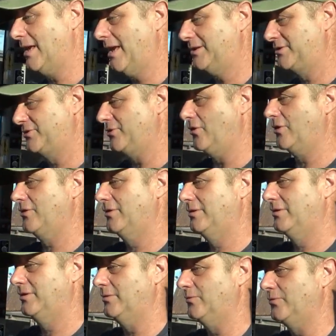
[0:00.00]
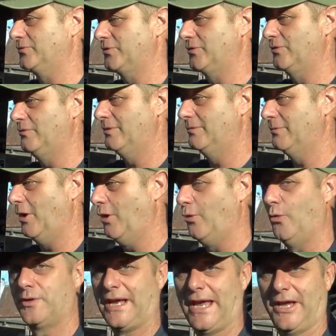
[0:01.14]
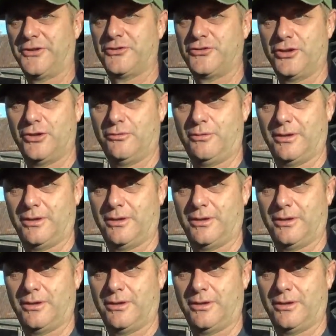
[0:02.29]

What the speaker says: a headstock that will do old and new.